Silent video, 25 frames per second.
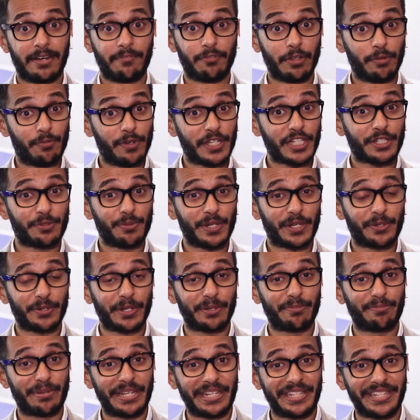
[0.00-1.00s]
We wish we
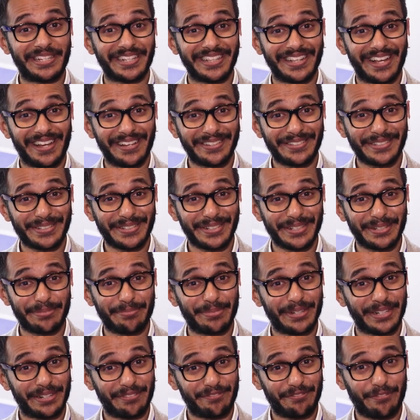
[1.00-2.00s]
could have been here last year,
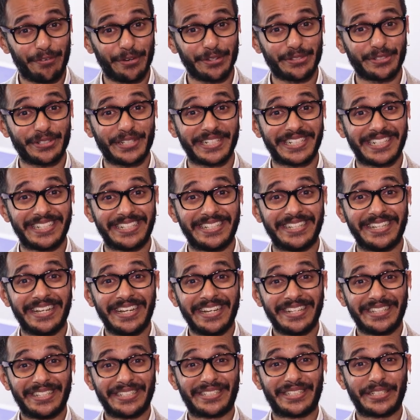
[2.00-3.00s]
but unfortunately,
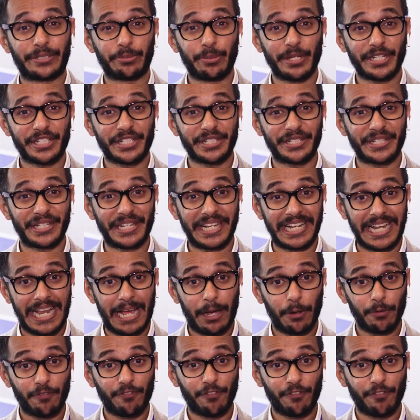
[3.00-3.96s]
the situation didn't allow